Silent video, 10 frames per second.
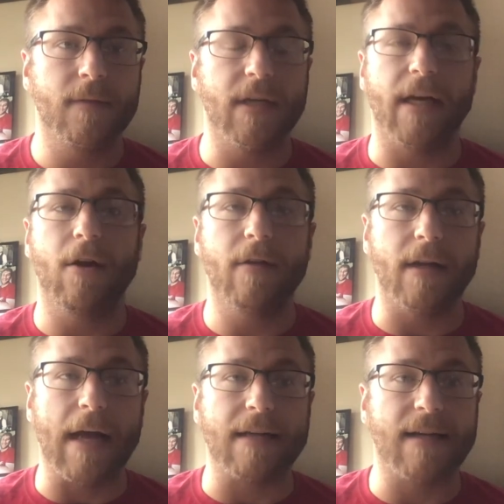To hear
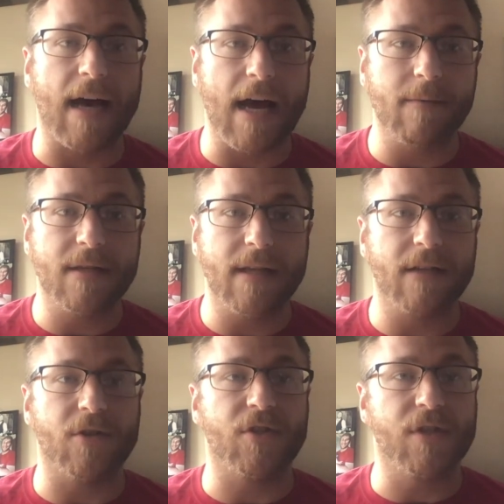that at times
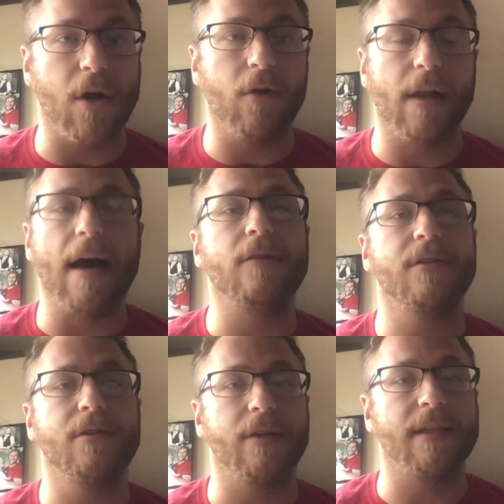things are so loud,
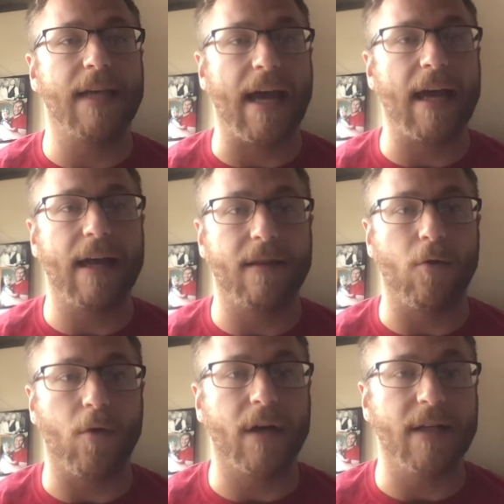students can't get
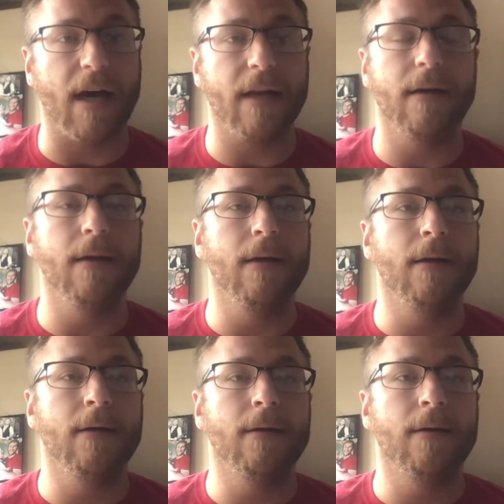their work done,
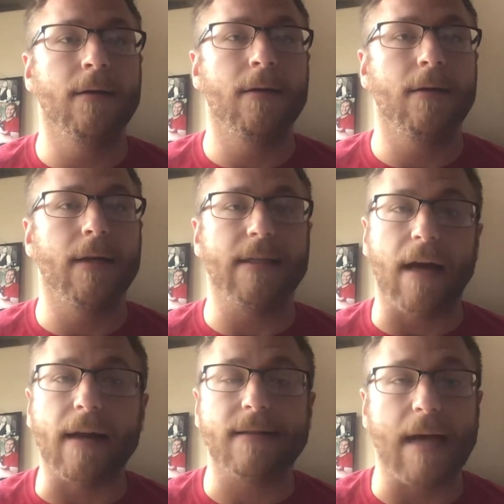is
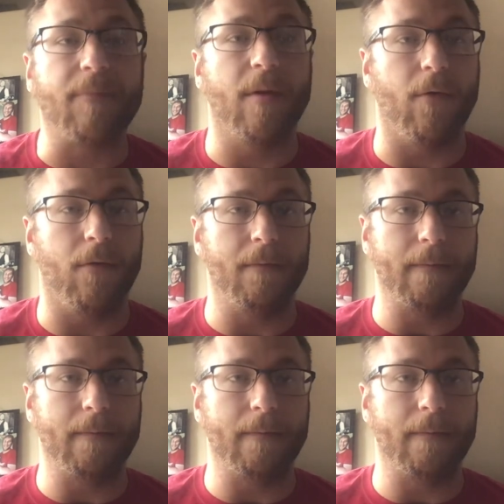unacceptable.